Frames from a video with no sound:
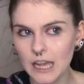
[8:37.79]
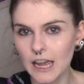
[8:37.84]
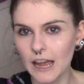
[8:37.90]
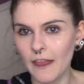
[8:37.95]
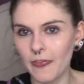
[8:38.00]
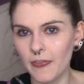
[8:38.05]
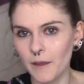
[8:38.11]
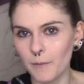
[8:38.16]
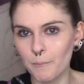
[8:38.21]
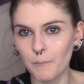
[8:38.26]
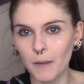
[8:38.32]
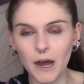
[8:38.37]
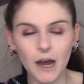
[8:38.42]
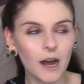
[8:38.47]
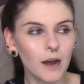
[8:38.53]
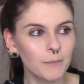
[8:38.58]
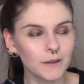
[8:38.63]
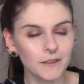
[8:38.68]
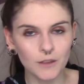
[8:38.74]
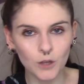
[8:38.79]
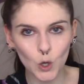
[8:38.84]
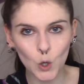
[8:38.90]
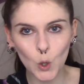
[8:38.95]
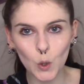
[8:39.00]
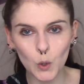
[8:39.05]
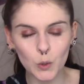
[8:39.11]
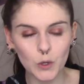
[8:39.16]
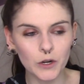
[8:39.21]
And the mom in the
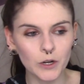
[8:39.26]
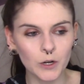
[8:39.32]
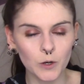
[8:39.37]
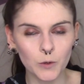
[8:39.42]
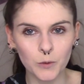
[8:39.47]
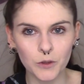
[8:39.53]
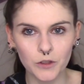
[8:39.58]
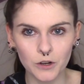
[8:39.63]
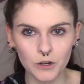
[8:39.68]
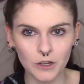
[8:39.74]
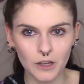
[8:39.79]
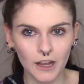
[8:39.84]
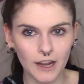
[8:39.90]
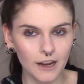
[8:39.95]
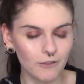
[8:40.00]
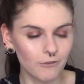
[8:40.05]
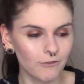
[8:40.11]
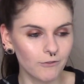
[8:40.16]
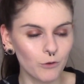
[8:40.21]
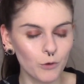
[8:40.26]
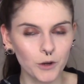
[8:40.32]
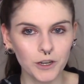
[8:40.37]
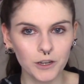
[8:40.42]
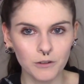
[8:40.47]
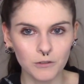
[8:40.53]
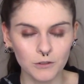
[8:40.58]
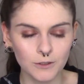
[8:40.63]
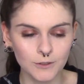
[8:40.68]
corner with her like
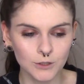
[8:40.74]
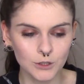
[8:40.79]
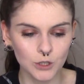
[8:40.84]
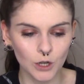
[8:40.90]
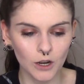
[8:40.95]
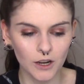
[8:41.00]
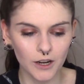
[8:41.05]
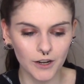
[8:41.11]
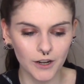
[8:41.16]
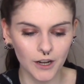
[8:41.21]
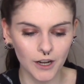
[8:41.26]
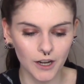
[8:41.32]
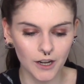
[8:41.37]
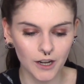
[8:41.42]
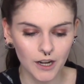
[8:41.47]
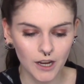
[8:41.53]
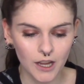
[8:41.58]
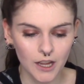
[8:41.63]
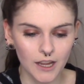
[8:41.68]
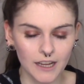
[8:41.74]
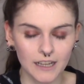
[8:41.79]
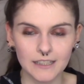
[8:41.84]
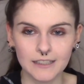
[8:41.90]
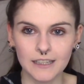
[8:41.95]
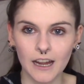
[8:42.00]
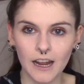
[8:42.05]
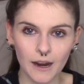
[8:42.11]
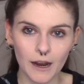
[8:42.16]
four-year-old daughter
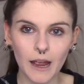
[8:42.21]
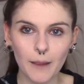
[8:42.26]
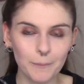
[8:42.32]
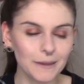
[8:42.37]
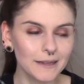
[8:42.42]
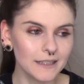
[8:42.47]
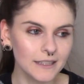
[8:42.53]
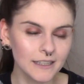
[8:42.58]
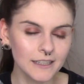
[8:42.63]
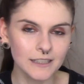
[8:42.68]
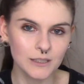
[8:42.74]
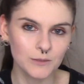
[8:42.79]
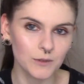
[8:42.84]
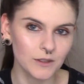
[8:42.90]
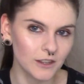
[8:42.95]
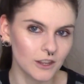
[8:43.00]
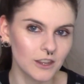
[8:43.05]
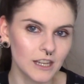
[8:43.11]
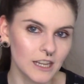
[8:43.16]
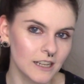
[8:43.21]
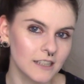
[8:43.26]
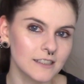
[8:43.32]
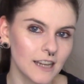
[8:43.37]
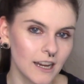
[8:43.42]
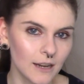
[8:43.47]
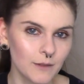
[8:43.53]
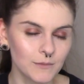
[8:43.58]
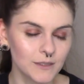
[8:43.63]
is not pleased with the things
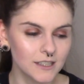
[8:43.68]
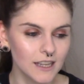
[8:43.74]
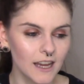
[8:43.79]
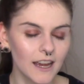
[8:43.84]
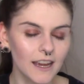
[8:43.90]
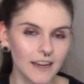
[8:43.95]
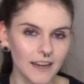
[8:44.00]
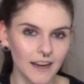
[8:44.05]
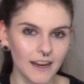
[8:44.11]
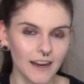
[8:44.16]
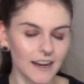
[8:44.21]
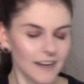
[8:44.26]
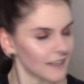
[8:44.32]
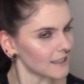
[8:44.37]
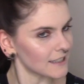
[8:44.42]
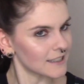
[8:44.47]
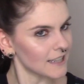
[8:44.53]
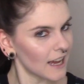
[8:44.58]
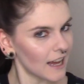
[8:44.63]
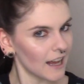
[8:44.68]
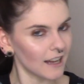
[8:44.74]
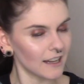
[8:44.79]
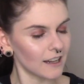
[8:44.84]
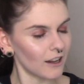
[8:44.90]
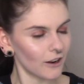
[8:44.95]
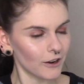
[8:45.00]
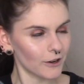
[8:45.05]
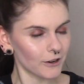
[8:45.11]
I'm saying. I can tell
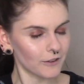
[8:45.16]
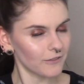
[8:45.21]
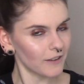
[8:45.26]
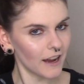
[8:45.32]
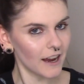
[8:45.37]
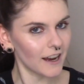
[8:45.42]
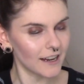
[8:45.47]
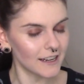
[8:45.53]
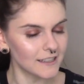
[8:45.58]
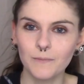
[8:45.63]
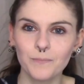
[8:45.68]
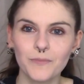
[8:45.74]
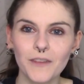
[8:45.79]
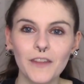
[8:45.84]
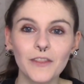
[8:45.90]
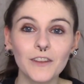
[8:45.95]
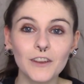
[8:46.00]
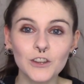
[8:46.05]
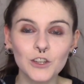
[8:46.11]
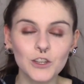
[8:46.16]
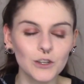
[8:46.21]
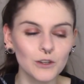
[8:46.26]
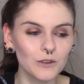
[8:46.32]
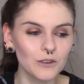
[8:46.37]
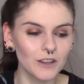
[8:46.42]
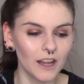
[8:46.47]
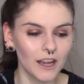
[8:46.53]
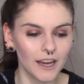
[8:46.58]
on her face. And the
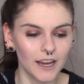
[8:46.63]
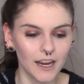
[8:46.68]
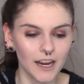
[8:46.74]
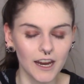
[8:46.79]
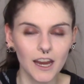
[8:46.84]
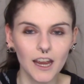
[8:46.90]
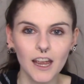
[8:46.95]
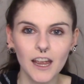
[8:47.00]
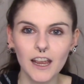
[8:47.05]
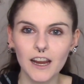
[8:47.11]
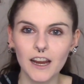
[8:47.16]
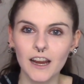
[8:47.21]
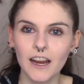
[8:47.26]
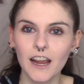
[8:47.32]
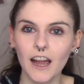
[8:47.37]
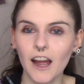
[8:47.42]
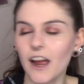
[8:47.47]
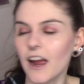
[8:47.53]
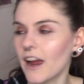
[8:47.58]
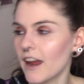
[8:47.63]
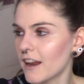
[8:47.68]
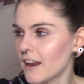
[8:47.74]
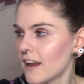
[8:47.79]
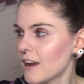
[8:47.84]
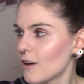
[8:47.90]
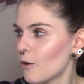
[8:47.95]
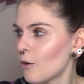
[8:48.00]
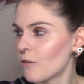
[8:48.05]
cute like guy
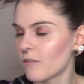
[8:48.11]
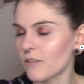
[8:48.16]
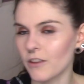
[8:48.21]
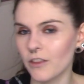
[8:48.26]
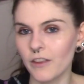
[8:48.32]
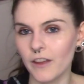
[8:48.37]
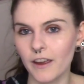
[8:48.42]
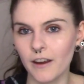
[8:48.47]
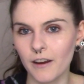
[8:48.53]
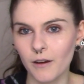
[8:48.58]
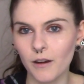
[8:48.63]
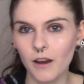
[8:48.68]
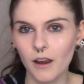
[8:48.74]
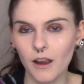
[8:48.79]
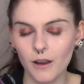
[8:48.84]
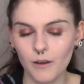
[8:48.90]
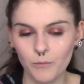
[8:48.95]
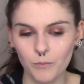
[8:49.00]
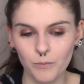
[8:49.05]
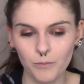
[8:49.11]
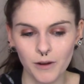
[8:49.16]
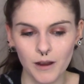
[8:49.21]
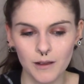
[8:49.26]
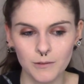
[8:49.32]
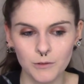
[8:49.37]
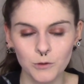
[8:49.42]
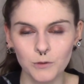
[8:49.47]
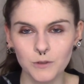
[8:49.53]
over there
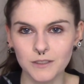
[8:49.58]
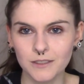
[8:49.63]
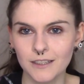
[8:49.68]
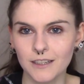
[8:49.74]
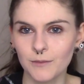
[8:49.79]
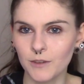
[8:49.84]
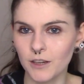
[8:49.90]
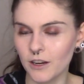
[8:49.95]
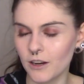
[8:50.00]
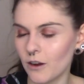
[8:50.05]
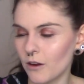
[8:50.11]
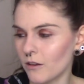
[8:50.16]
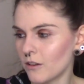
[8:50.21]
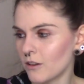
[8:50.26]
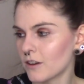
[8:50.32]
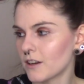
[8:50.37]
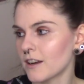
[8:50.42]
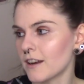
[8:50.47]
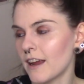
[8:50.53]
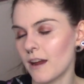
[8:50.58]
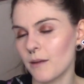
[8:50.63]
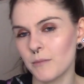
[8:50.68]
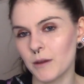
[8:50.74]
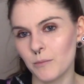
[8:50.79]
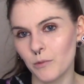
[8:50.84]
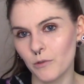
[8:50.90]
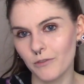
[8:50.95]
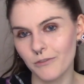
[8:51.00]
probably who was, you know, looking at
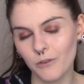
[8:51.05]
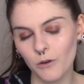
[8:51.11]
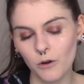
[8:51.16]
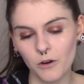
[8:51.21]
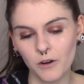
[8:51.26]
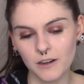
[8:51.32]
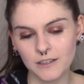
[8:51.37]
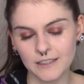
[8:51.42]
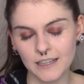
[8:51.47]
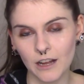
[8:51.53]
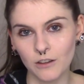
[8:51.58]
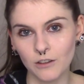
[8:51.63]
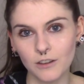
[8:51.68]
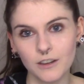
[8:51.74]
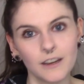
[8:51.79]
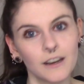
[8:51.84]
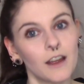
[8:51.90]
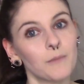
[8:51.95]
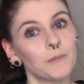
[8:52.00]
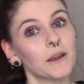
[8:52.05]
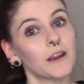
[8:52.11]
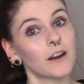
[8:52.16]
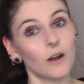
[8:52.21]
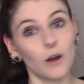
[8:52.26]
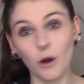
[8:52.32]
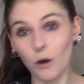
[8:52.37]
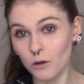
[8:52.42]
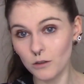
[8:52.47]
me before is now looking at me in
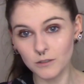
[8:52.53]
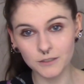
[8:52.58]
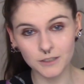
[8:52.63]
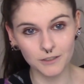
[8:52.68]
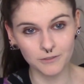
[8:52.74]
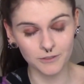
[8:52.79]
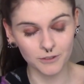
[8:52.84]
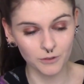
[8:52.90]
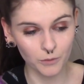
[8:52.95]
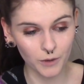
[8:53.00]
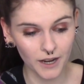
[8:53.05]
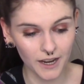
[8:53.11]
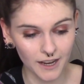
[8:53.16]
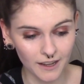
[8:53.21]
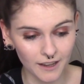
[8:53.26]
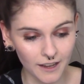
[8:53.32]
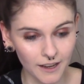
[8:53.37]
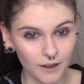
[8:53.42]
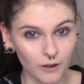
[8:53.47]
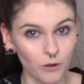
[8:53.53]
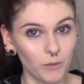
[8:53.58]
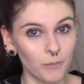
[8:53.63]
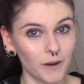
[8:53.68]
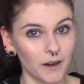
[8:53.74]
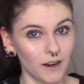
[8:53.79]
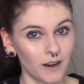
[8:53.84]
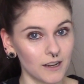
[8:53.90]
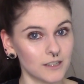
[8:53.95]
a whole different way, like, oh
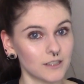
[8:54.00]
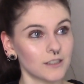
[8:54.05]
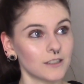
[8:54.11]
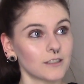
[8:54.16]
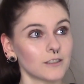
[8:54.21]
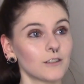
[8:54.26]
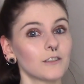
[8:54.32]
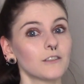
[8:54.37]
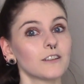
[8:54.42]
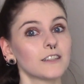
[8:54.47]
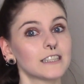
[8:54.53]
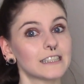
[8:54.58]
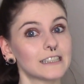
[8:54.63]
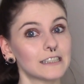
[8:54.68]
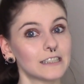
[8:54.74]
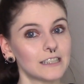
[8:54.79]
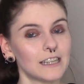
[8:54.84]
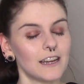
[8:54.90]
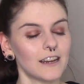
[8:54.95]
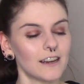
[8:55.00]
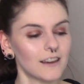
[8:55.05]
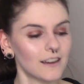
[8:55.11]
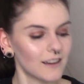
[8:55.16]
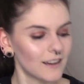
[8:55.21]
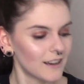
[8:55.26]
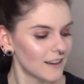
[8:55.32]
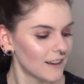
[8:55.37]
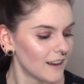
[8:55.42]
my gosh, this girl is
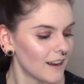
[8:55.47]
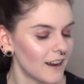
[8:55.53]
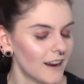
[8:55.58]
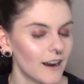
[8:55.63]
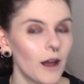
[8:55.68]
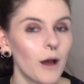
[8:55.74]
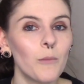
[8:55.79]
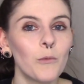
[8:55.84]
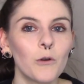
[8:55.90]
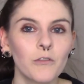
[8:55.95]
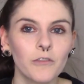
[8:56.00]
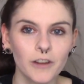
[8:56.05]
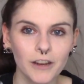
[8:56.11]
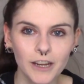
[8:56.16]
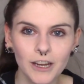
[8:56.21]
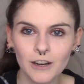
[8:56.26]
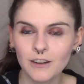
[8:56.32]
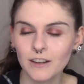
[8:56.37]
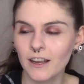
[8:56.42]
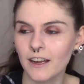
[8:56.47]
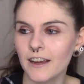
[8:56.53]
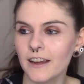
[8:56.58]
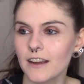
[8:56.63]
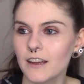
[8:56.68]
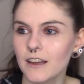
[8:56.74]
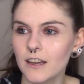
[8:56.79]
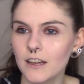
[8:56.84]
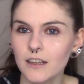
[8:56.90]
sick. And I'm over here like,